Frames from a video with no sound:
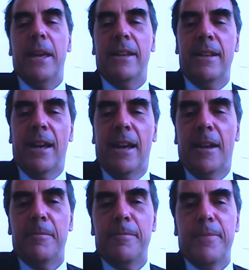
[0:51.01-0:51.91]

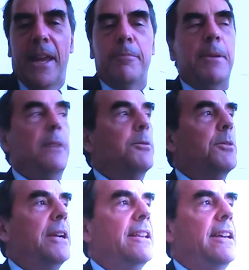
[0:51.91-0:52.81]
been
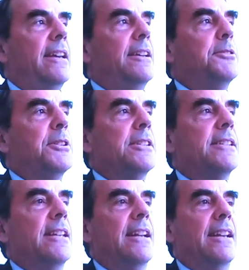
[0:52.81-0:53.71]
really
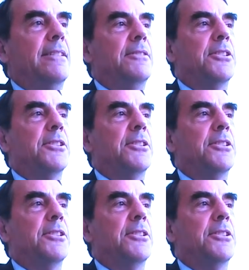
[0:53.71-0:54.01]
interested in